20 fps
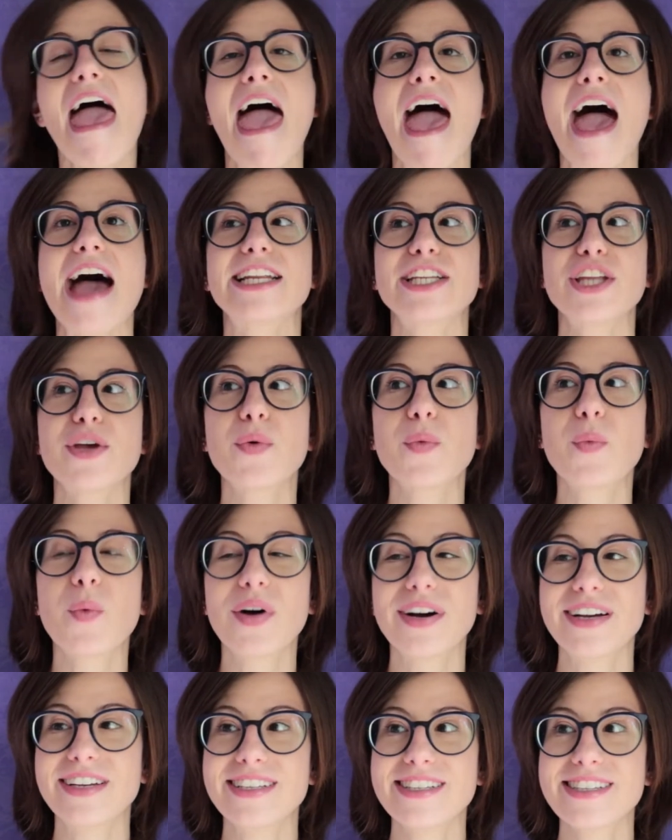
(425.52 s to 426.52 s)
and it
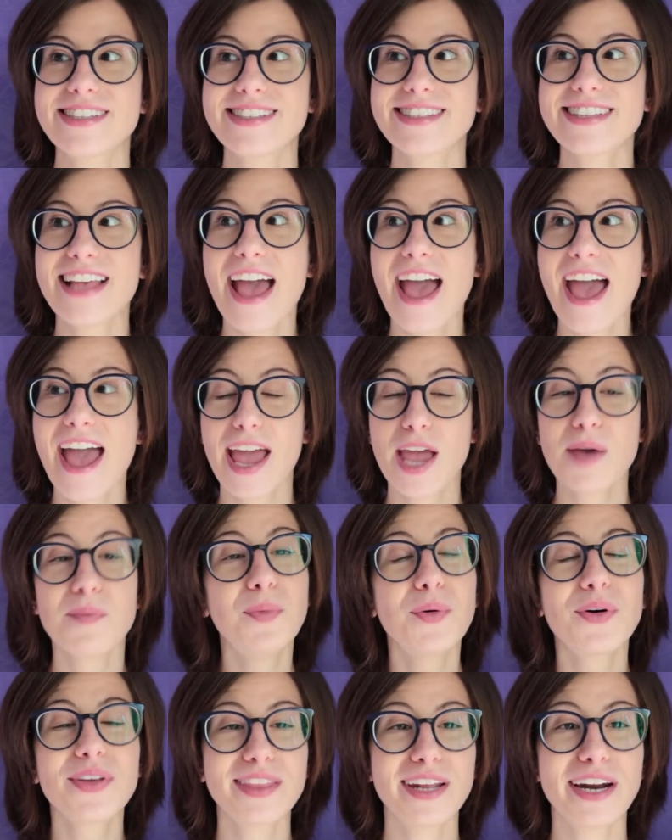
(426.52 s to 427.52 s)
was a
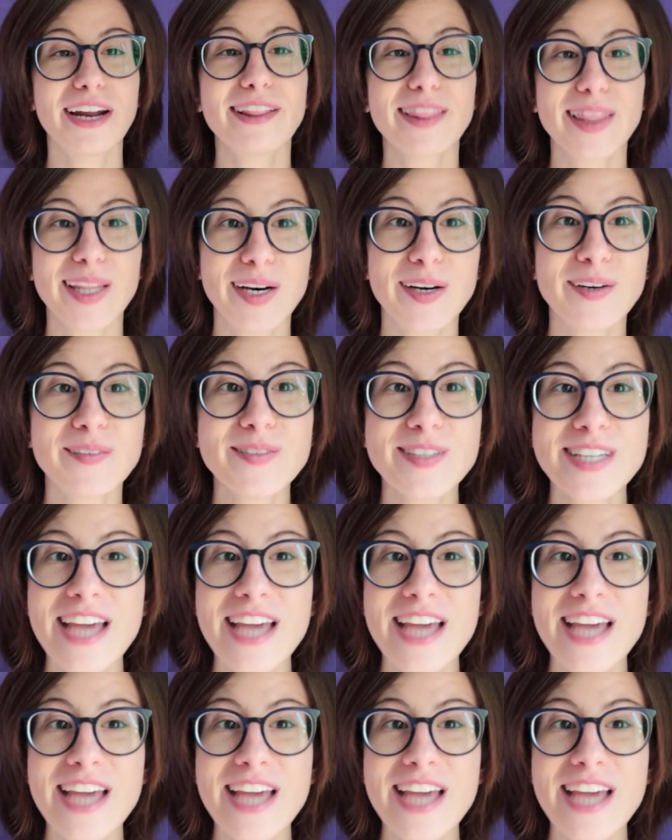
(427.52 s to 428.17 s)
book that I loved,